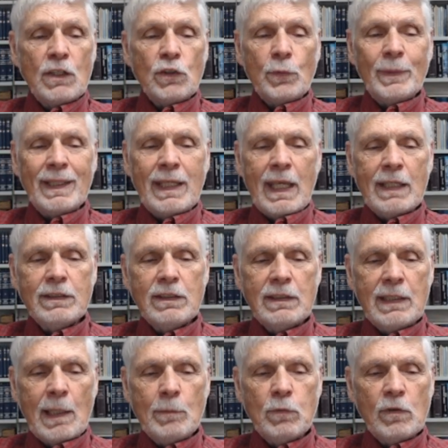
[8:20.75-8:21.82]
We get the
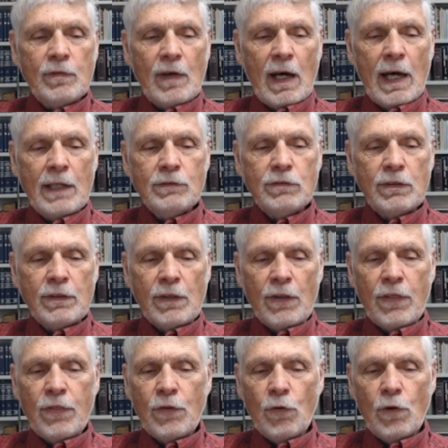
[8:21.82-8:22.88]
number of
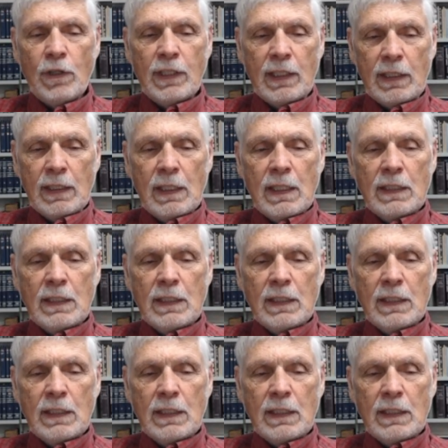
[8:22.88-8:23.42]
130.